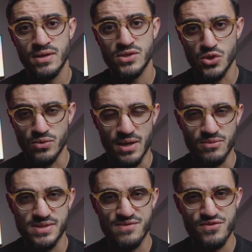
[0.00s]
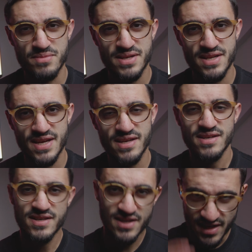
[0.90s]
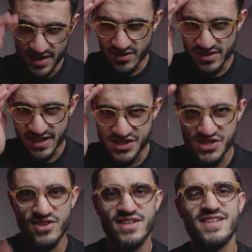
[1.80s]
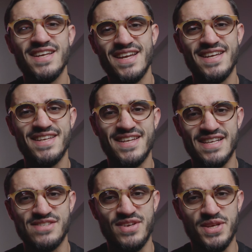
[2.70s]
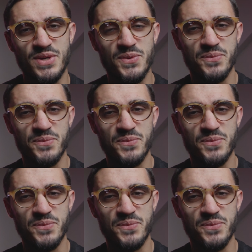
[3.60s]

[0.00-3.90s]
So that was it for me today, and I'll catch y'all in the next video.